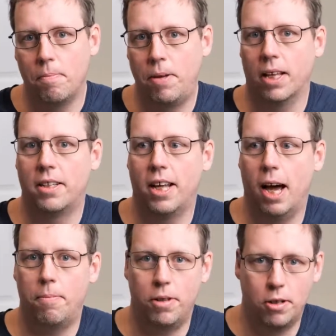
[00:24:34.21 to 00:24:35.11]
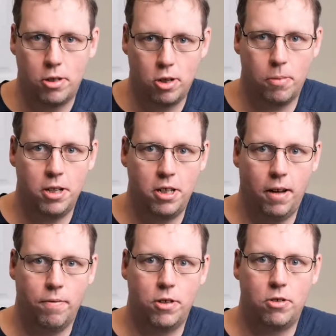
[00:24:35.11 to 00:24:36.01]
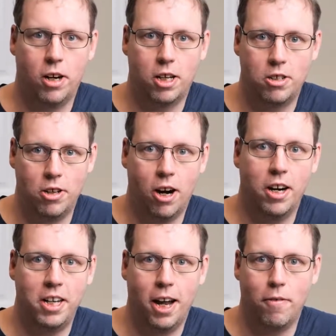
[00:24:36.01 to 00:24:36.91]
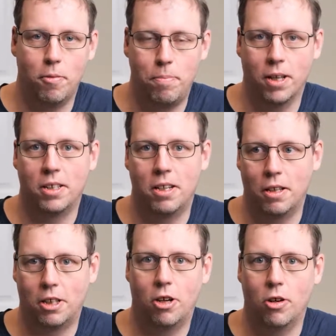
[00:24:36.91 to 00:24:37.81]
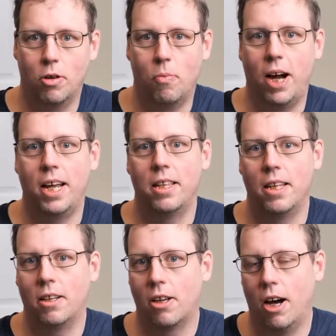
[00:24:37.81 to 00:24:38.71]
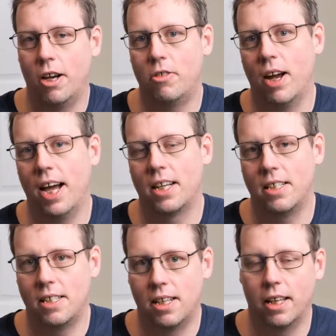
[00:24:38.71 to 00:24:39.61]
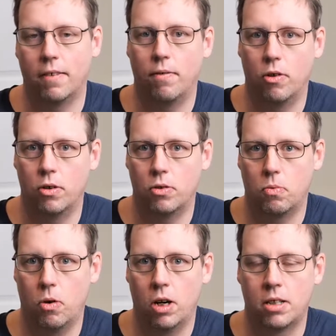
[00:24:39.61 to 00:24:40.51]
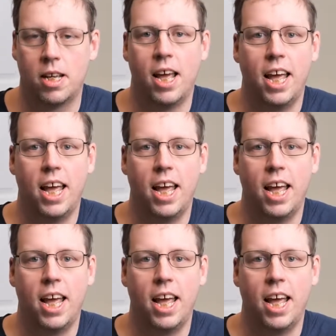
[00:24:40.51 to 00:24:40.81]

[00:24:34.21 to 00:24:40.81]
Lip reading: built up and there's so much infrastructure and R&D effort built into the current way that contracts and selling photos works,